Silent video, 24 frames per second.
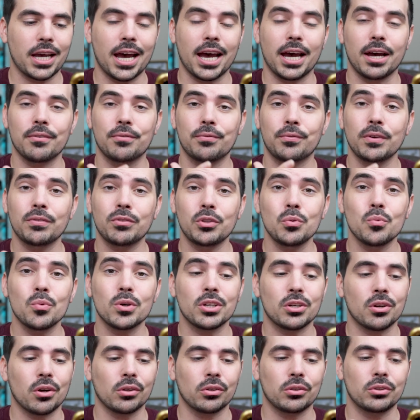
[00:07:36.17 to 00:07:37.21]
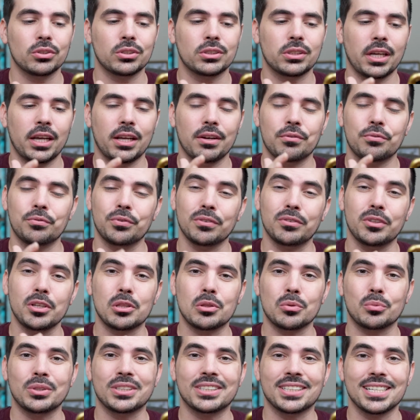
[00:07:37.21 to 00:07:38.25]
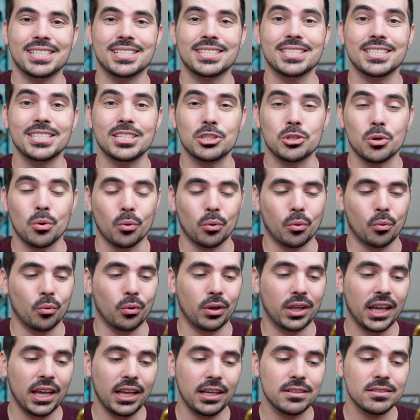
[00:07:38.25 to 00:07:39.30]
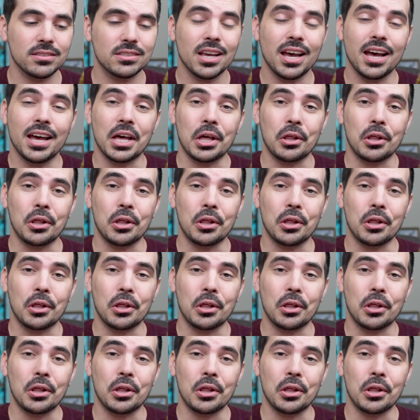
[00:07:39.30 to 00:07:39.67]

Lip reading: at $51.53 in total gains